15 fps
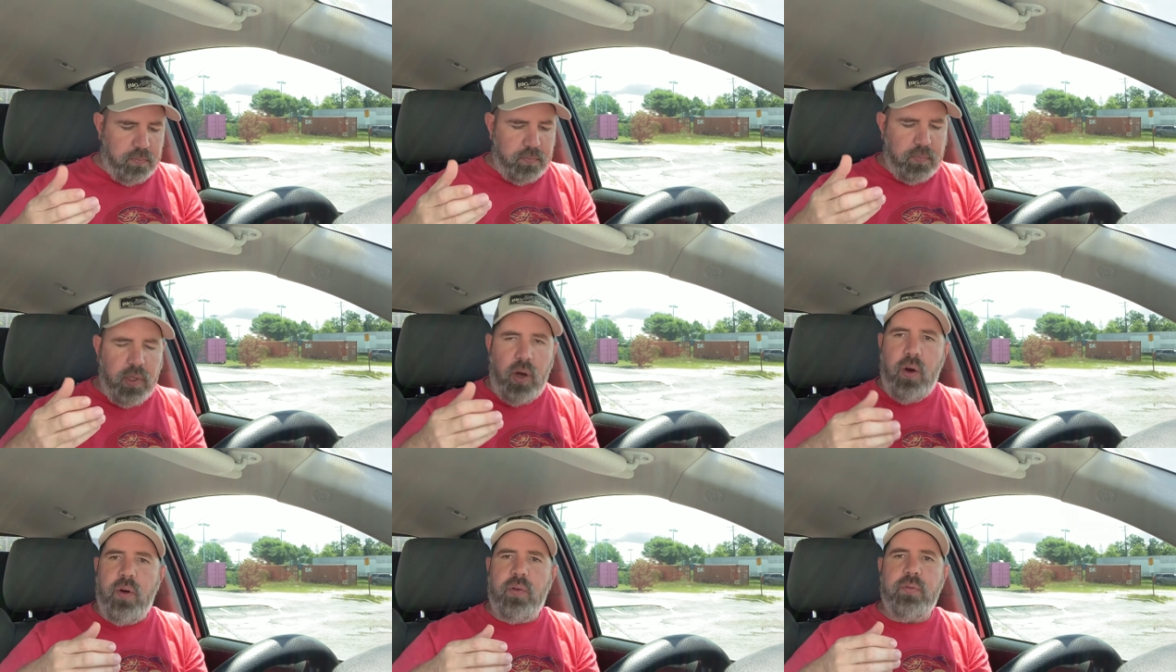
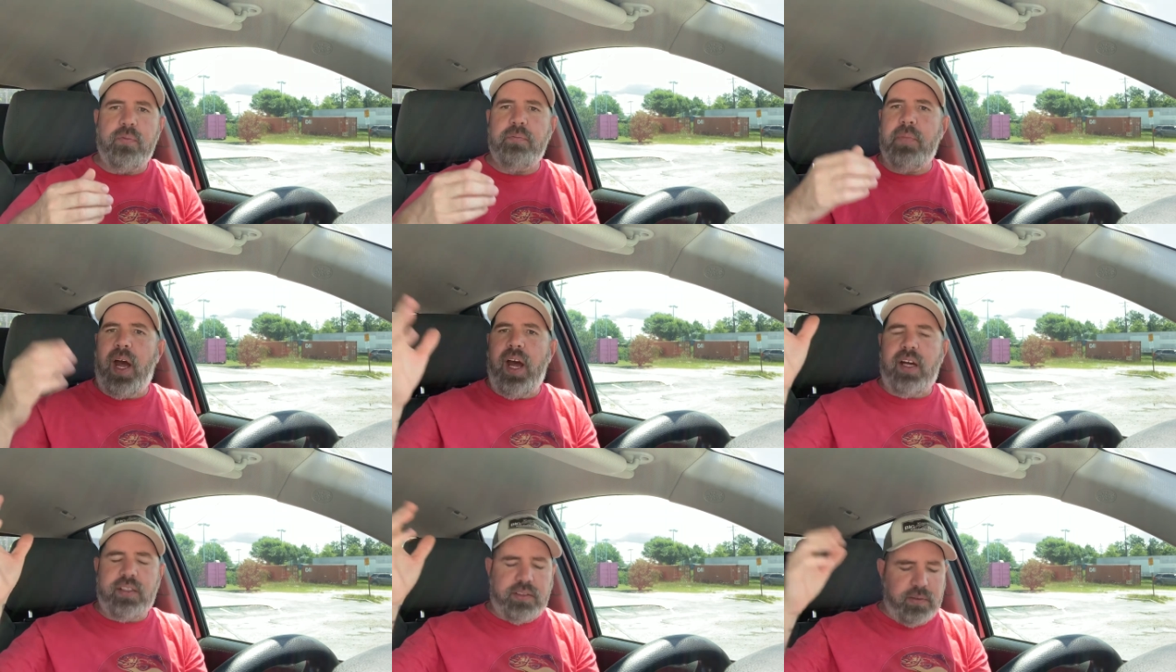known
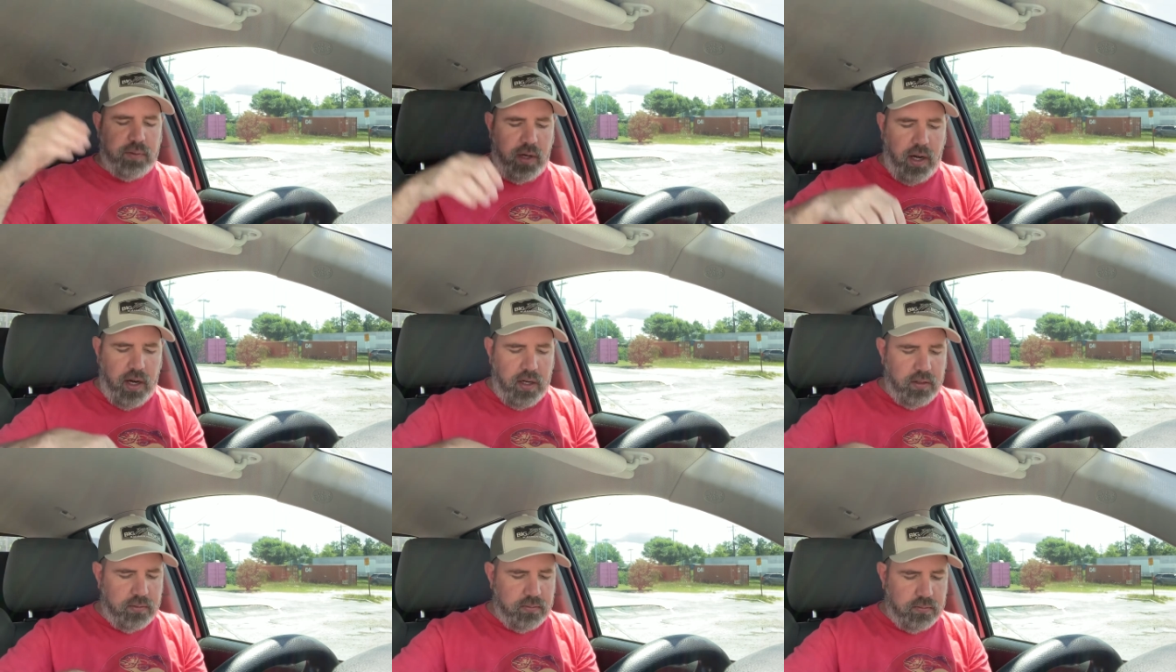miles
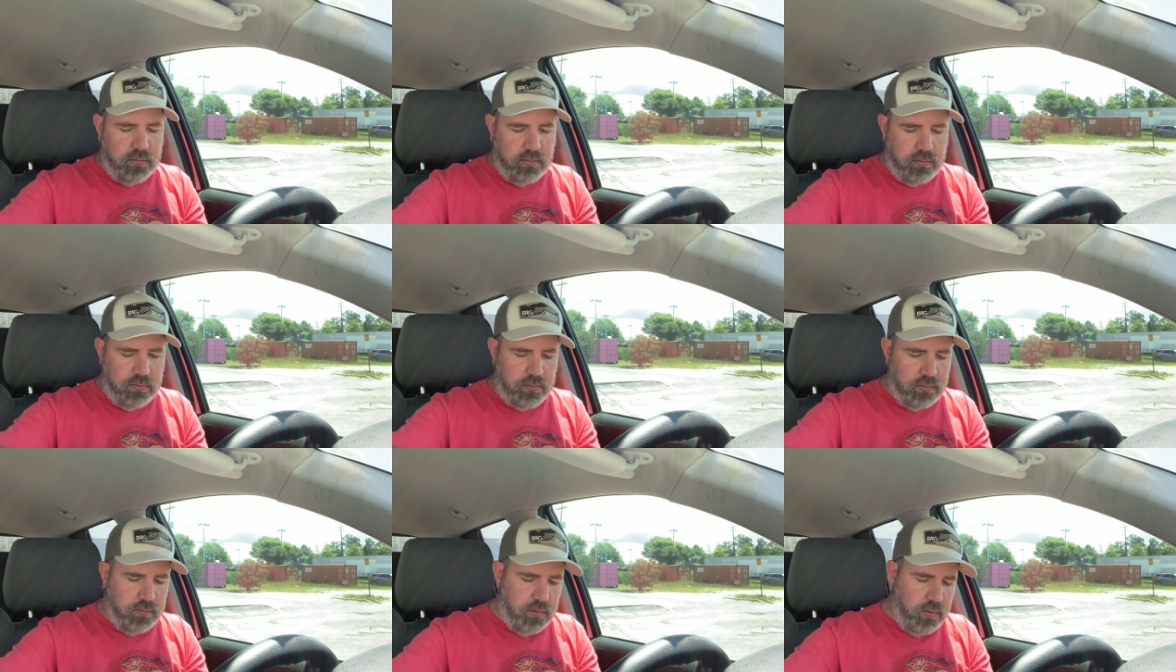around,
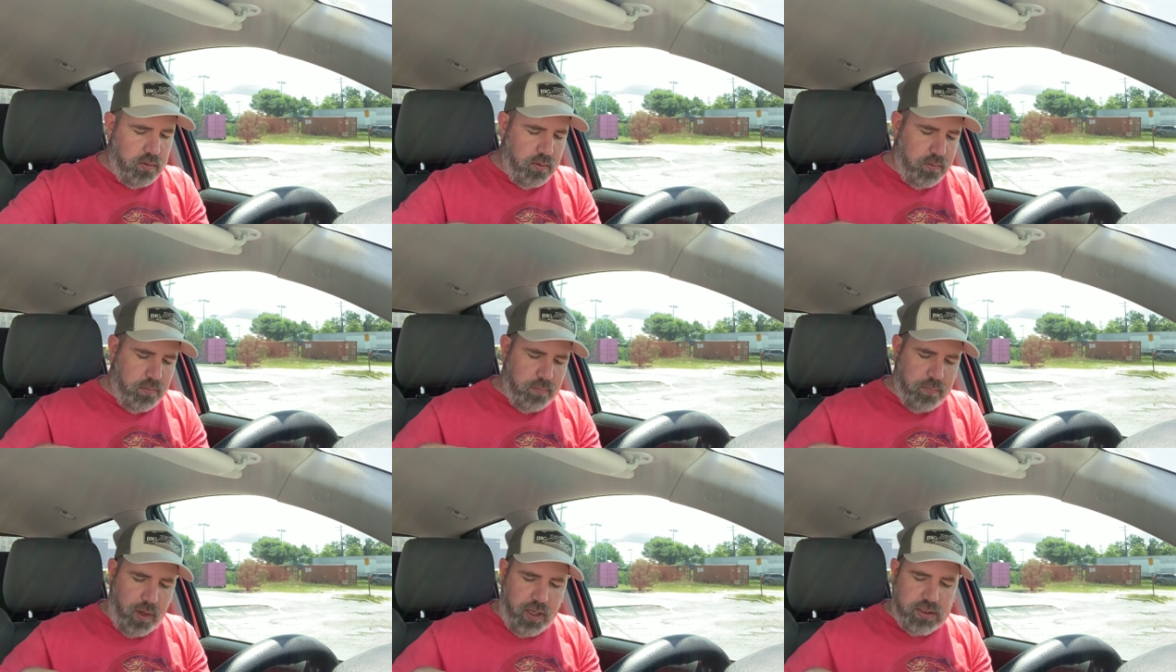
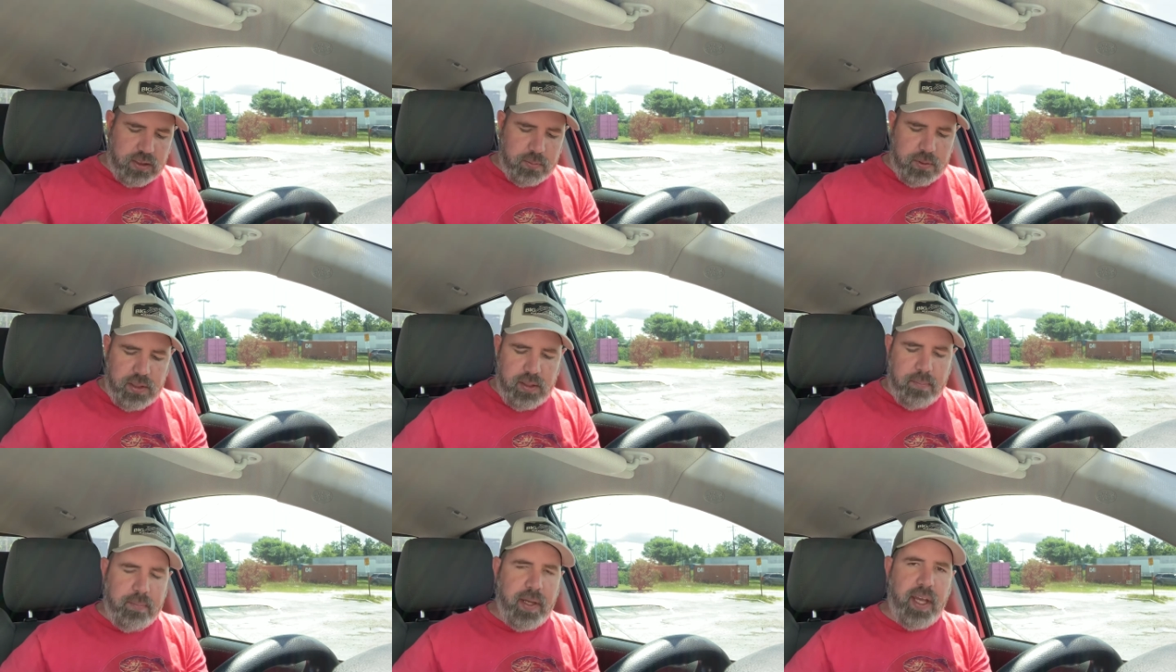
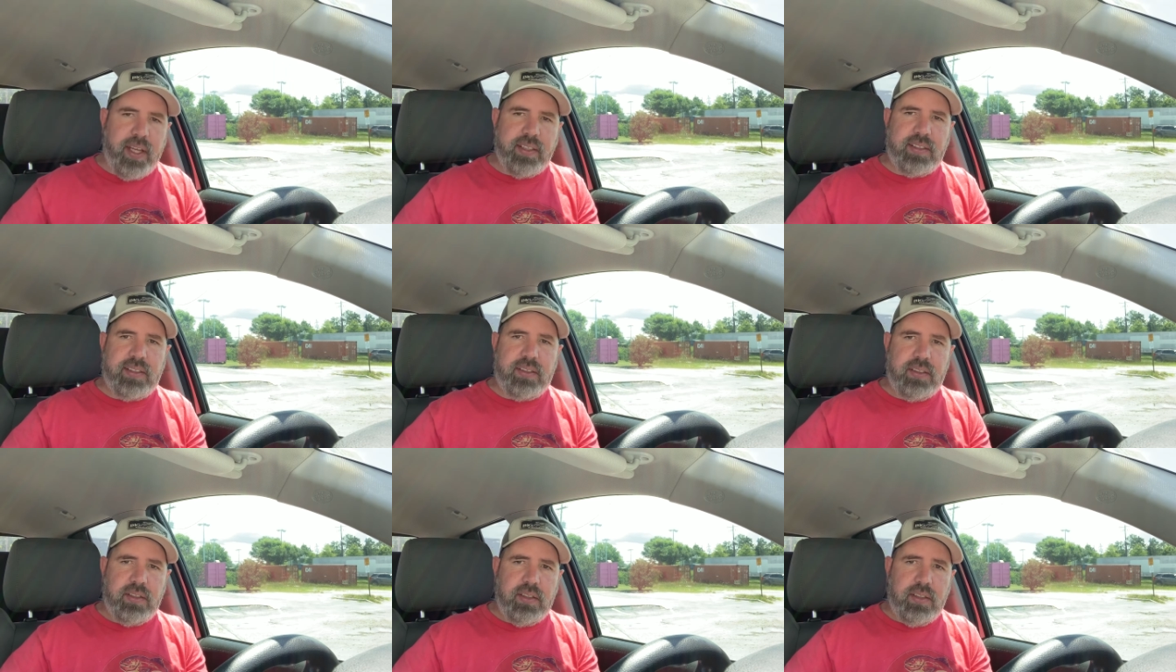possibly the
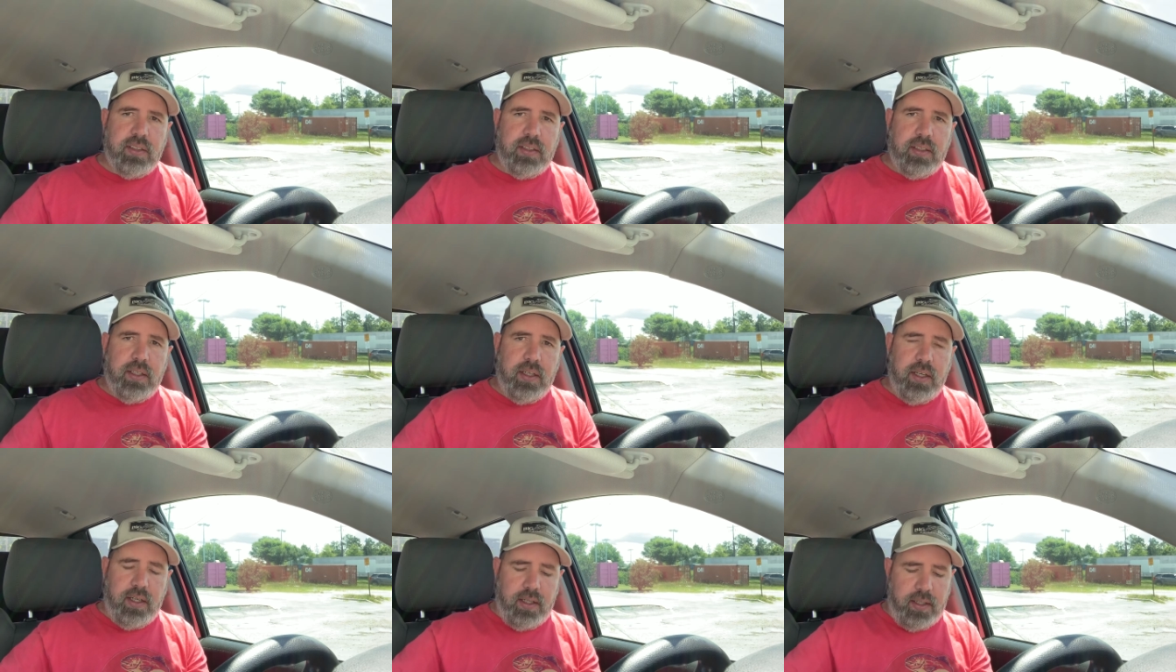best
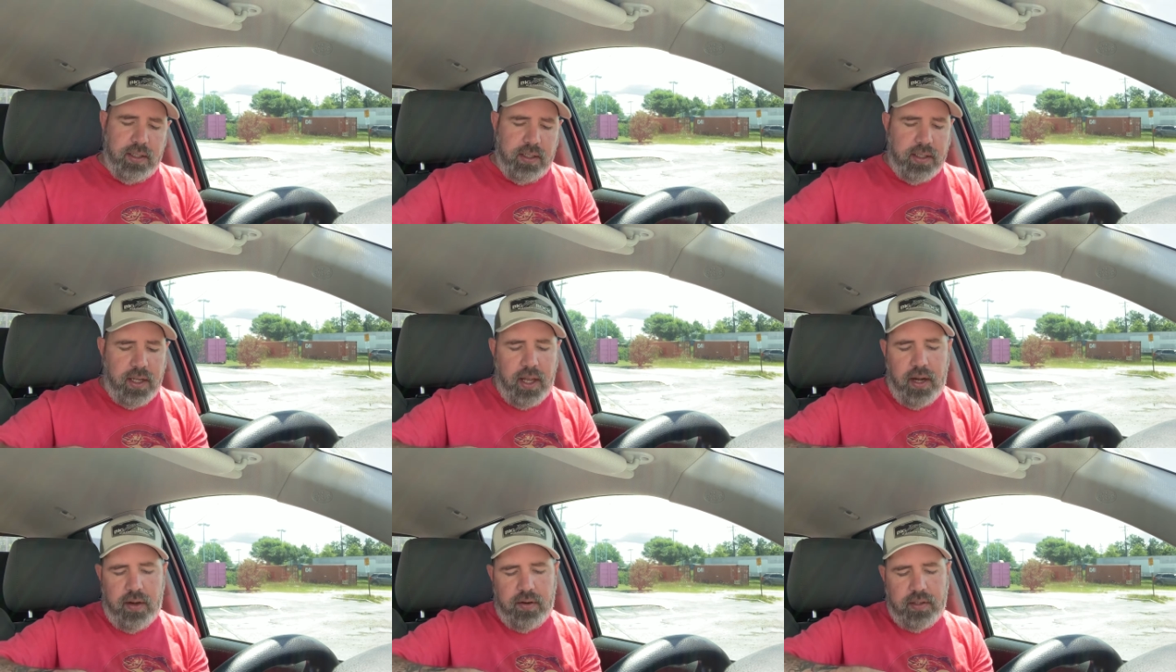uh, in the
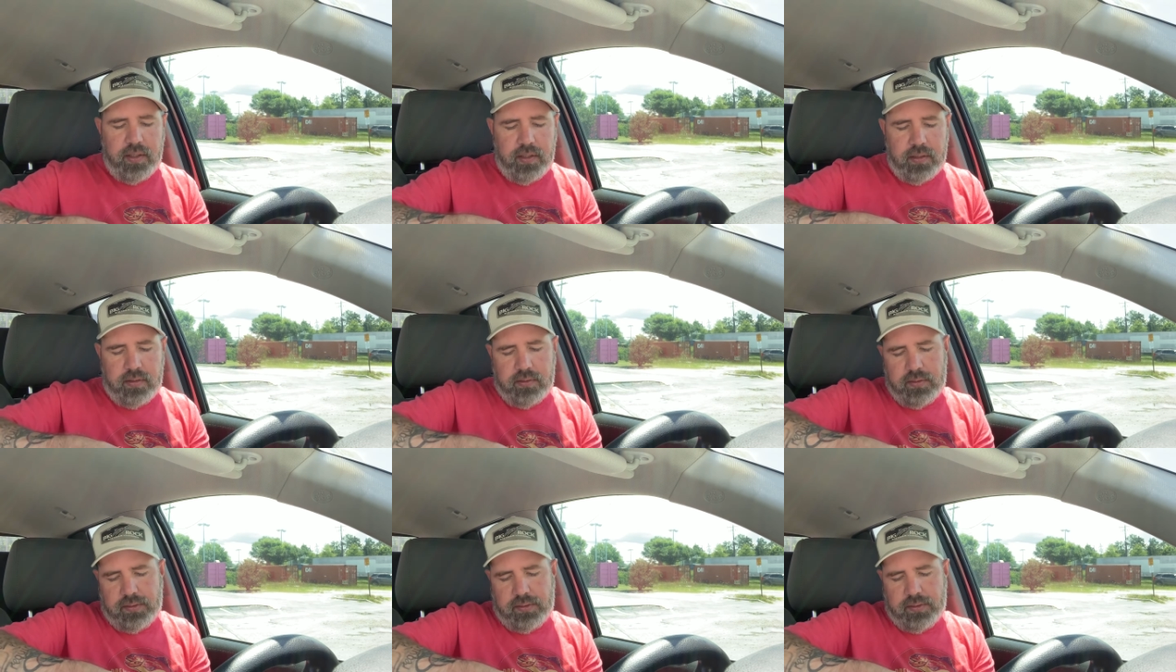area.